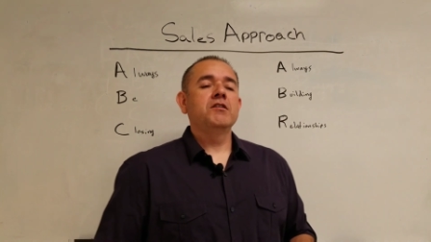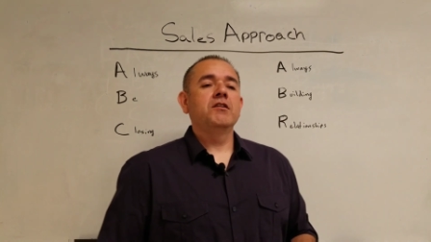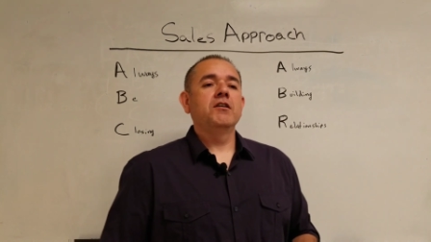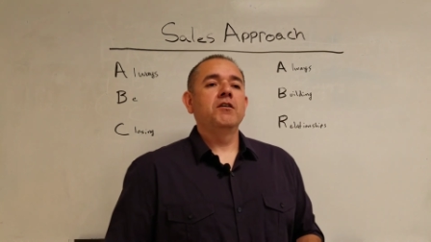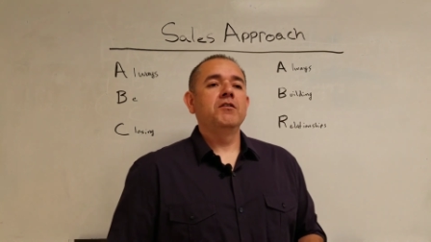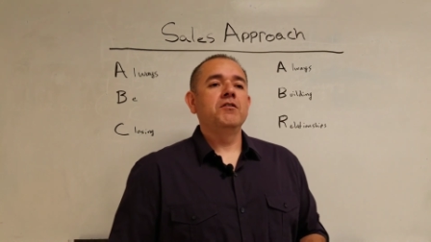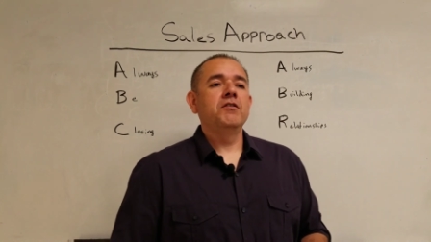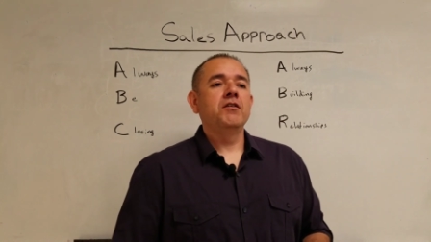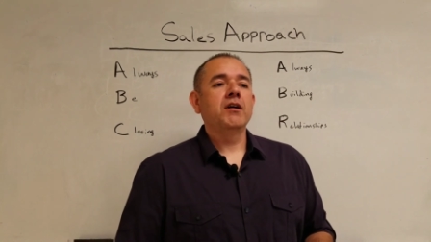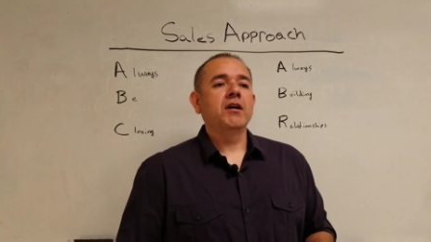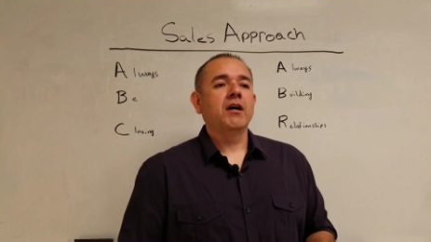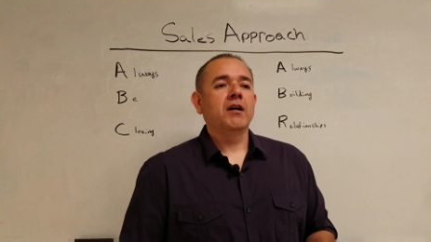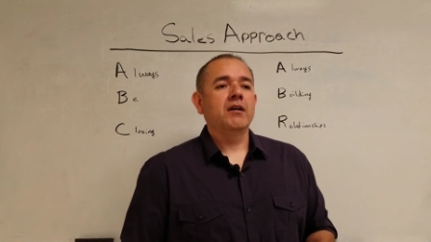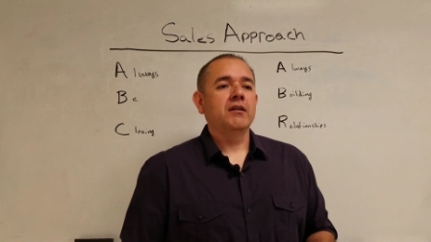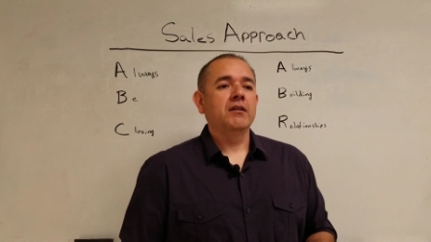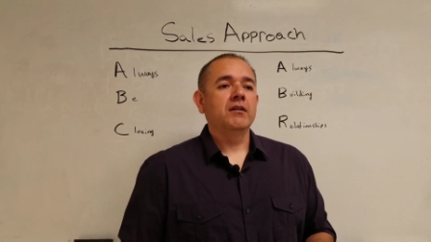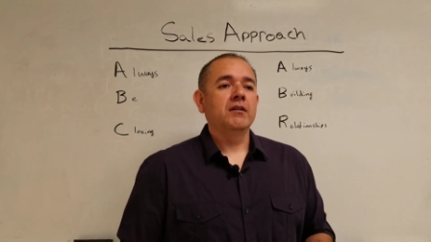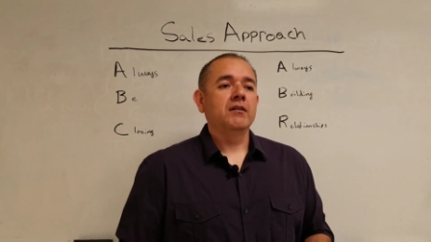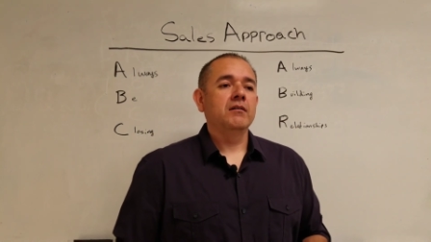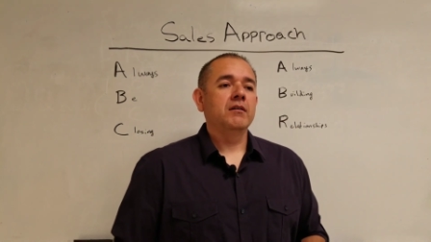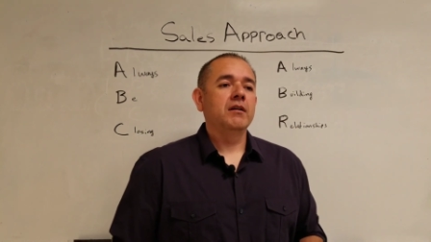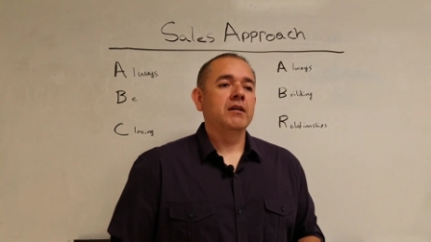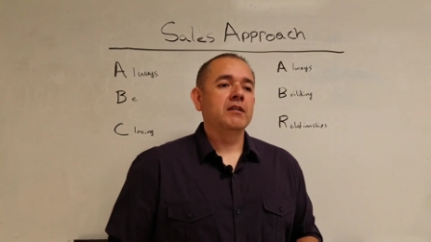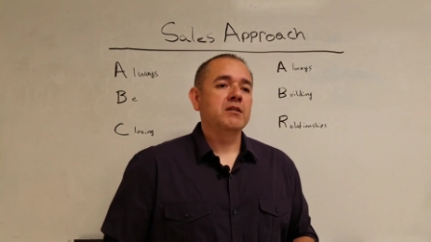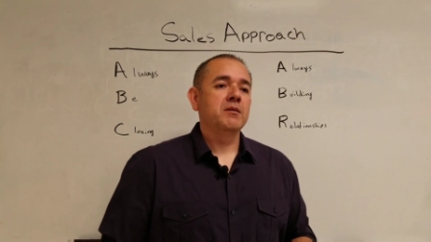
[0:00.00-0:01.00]
You kind
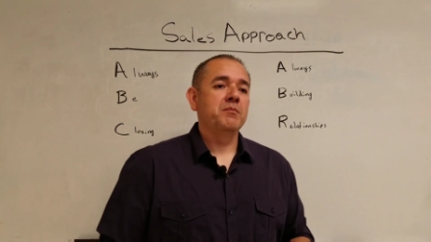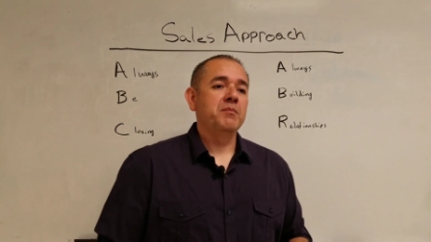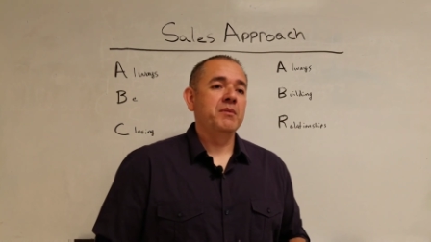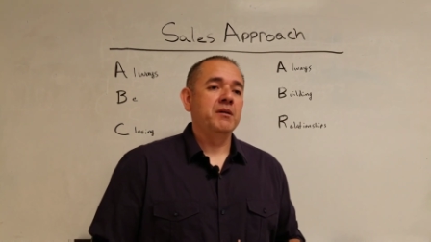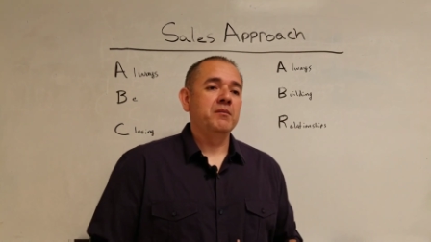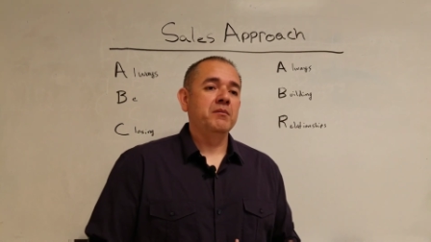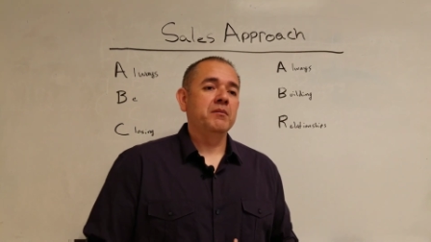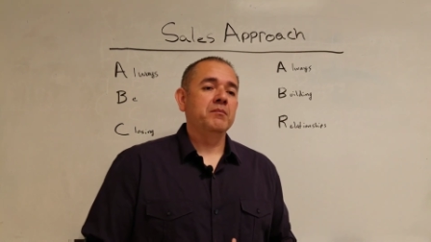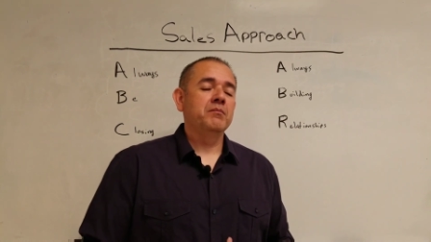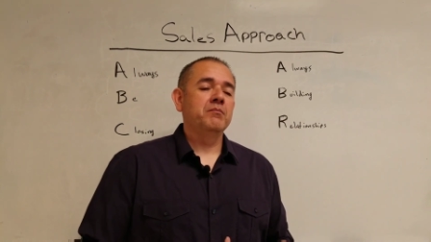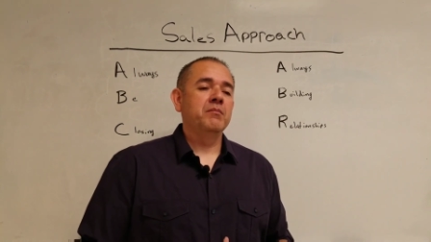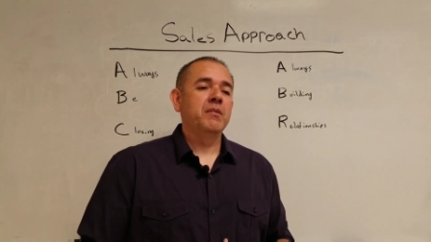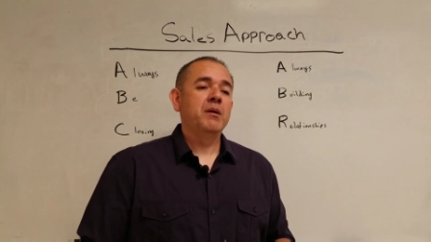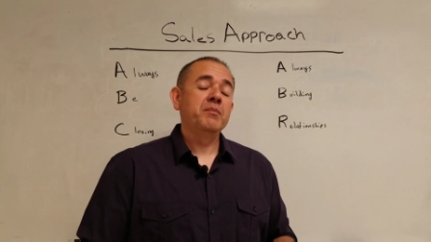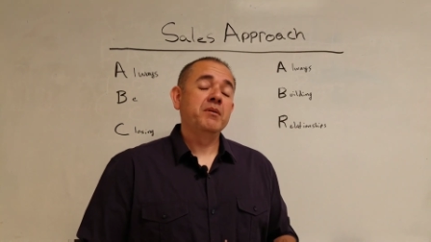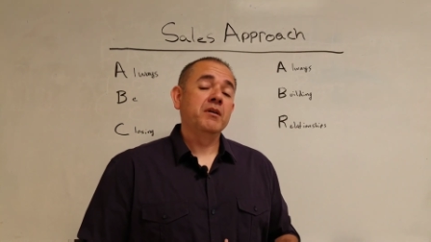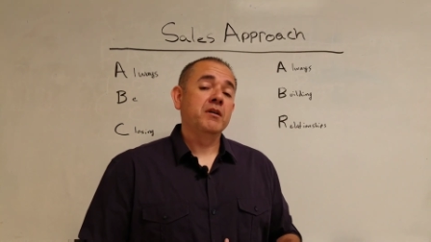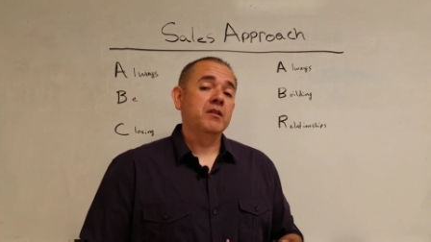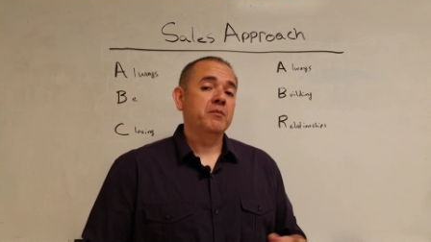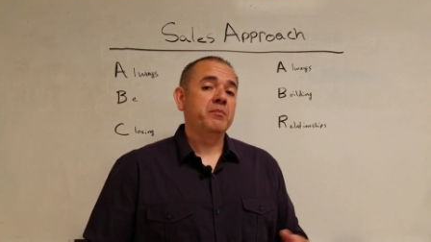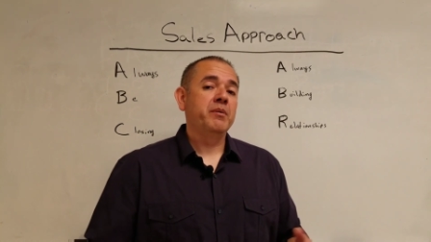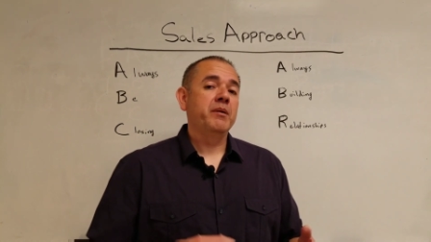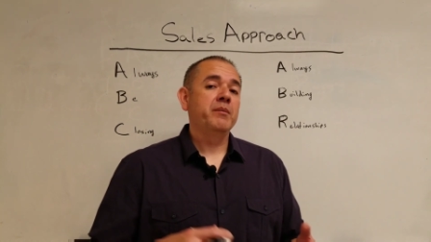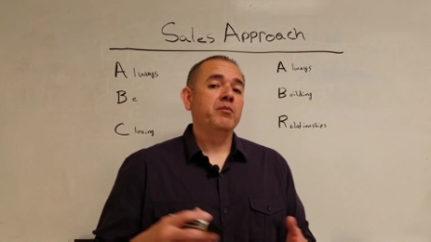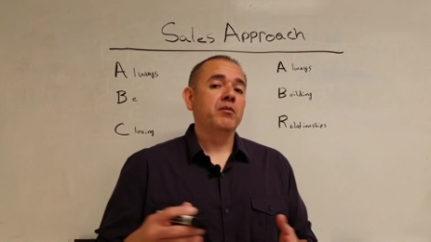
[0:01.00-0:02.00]
of get to meet maybe
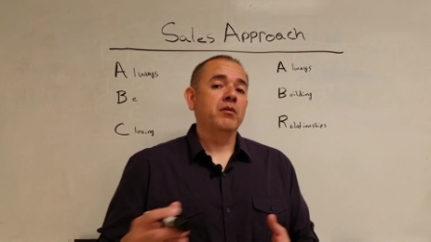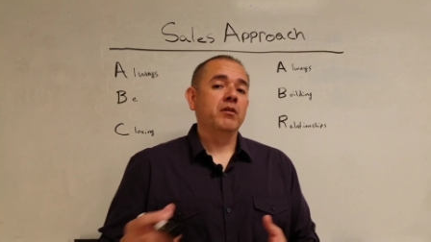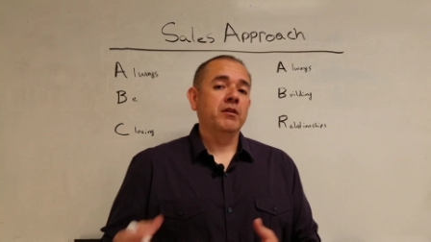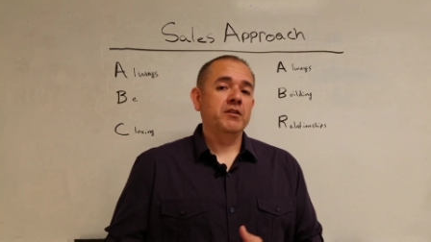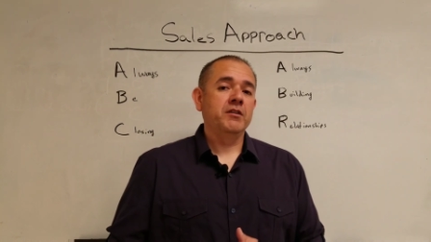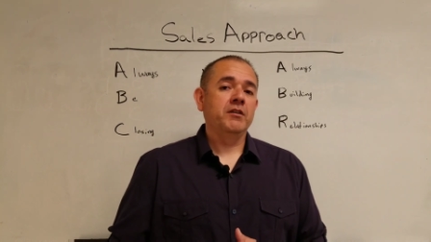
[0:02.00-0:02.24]
other people